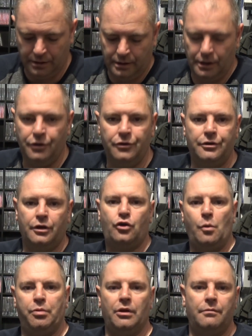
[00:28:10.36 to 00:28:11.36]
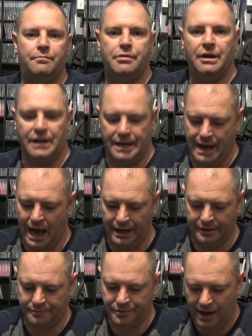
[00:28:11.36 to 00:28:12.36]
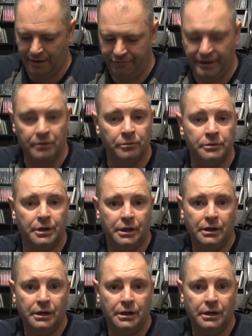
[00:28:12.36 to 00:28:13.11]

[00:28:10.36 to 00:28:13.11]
a couple of brilliant items that I found.